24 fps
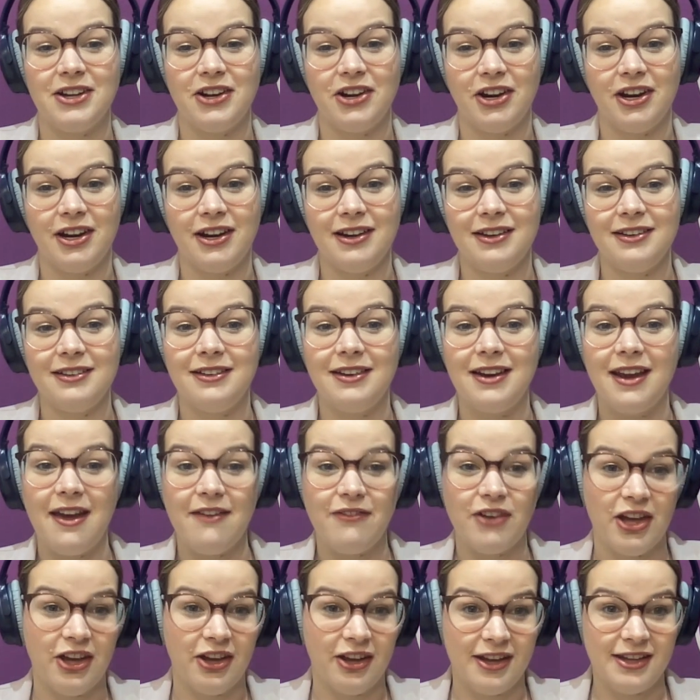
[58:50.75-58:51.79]
So
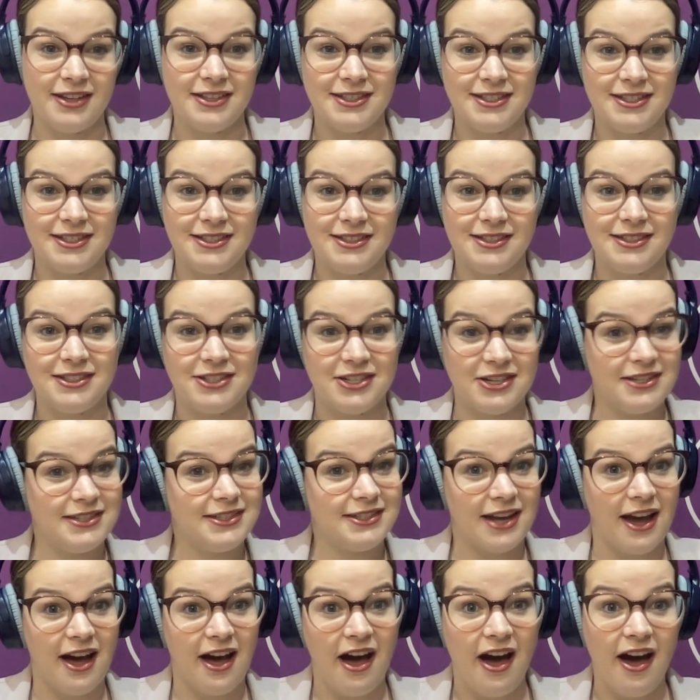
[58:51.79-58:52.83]
never hurts just
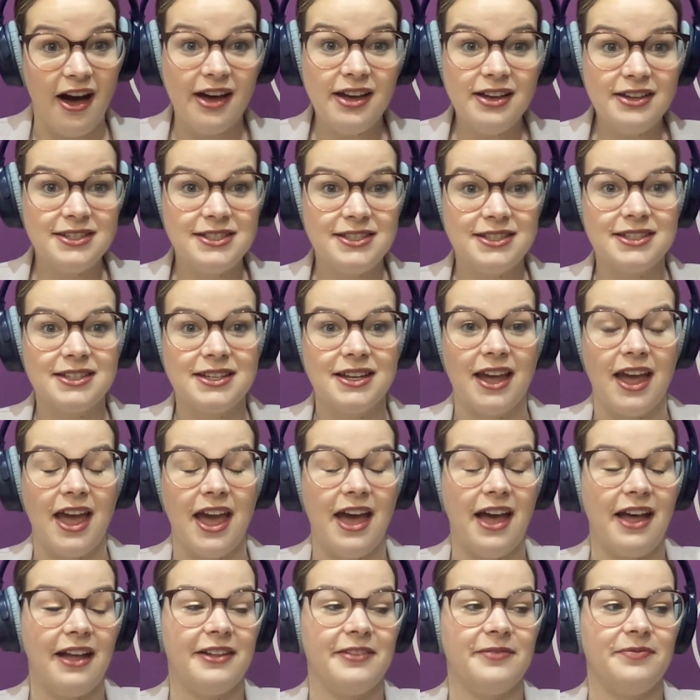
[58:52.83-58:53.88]
to ask,
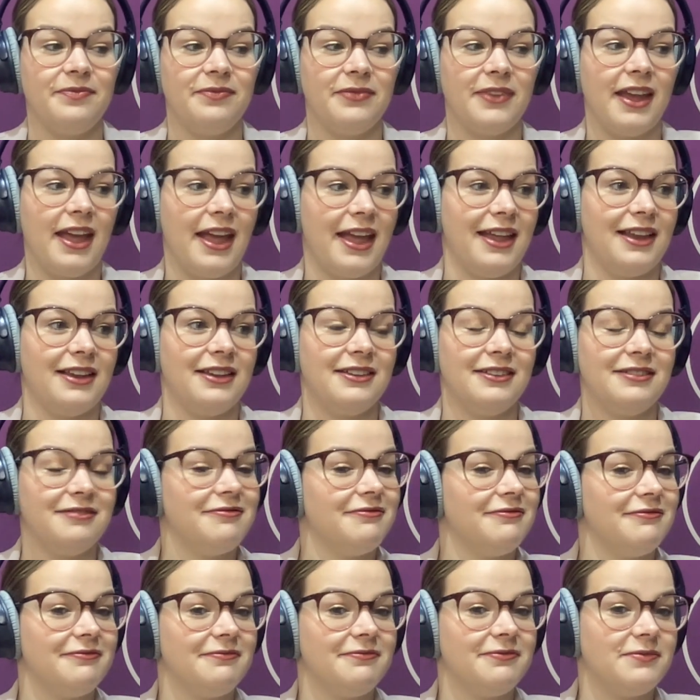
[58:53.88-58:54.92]
and
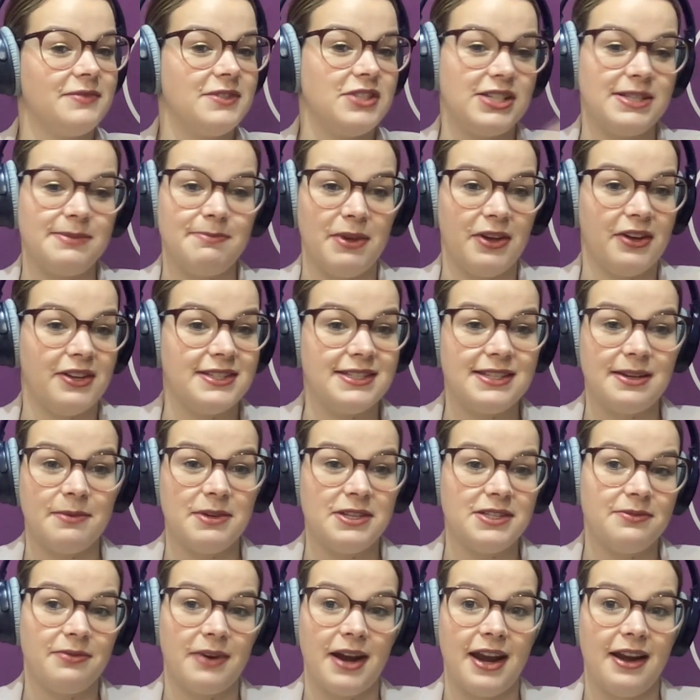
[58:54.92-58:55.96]
just be on
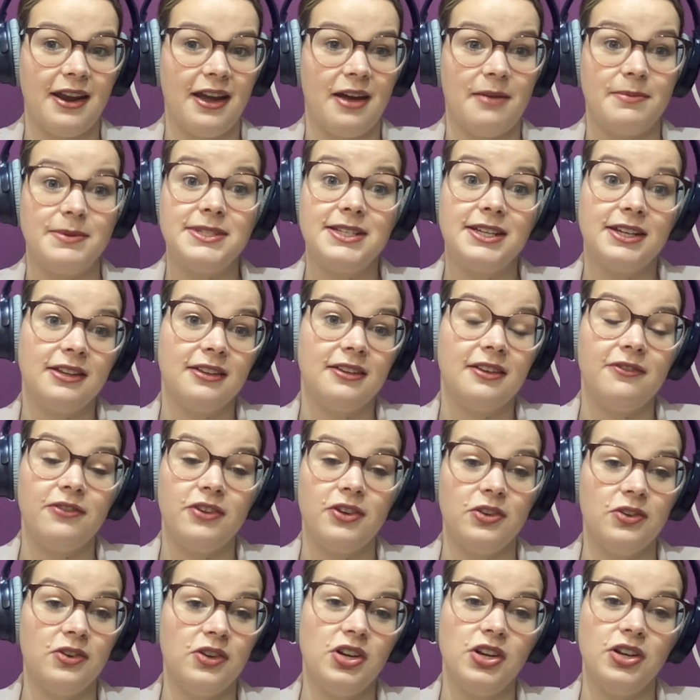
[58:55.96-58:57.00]
someone's radar, particularly if
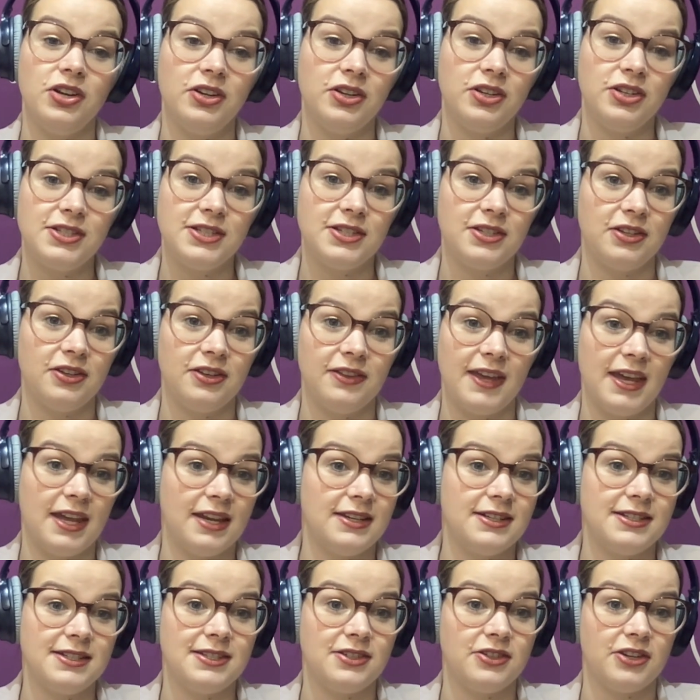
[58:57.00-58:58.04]
you're new to the
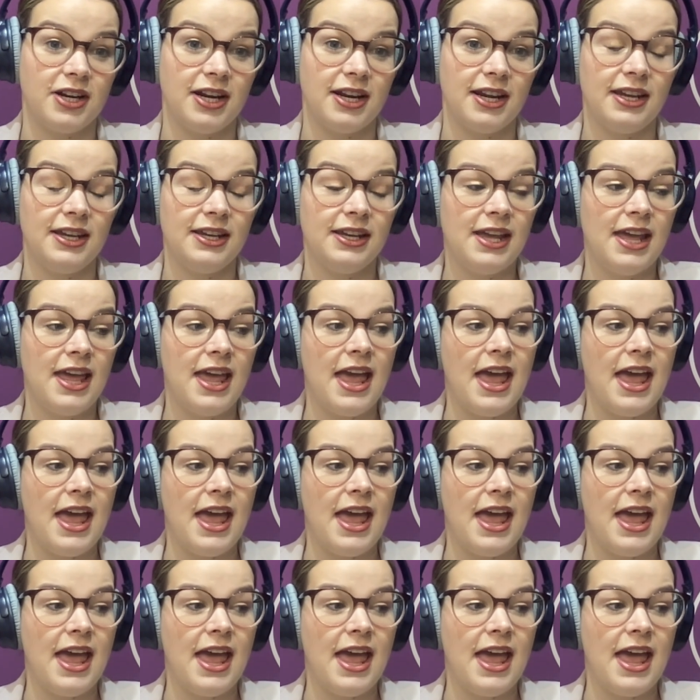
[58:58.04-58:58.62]
industry.